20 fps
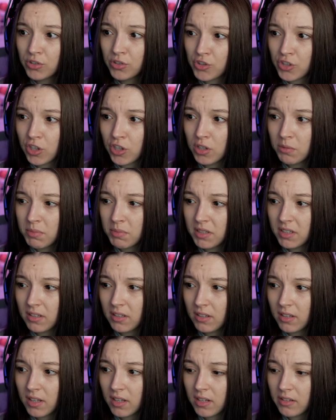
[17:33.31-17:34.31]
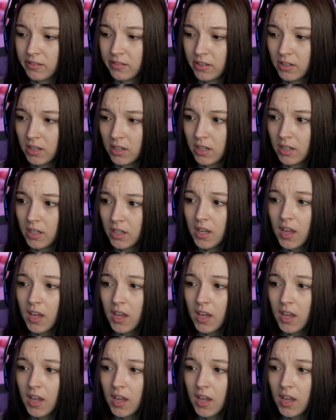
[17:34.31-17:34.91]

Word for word: she got beaten again. Okay.